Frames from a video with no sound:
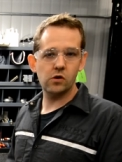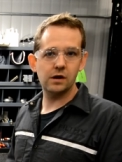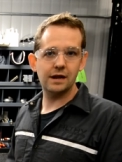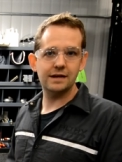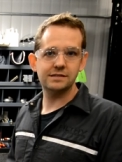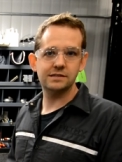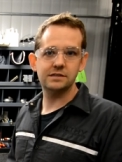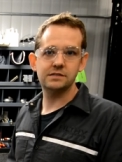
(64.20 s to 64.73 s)
or
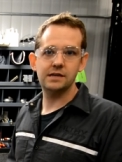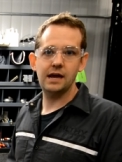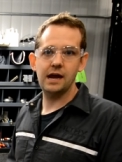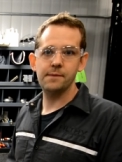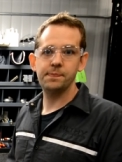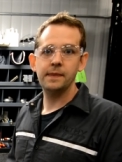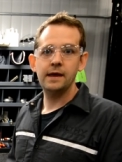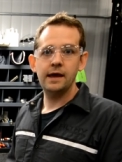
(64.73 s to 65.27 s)
less the
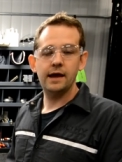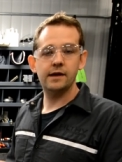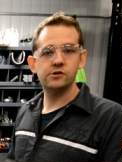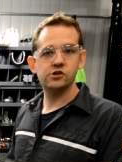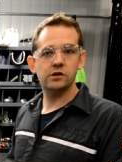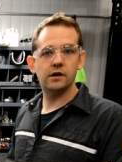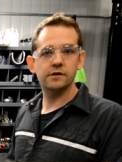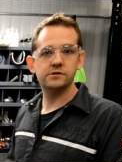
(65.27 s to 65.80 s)
same and
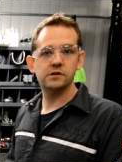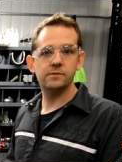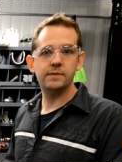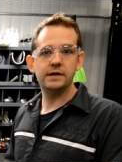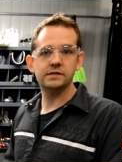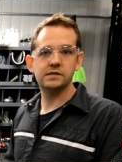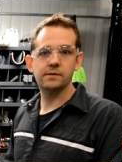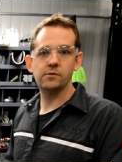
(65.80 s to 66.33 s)
should also
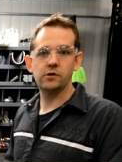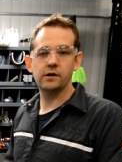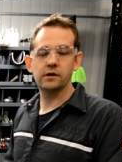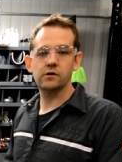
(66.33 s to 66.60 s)
be similar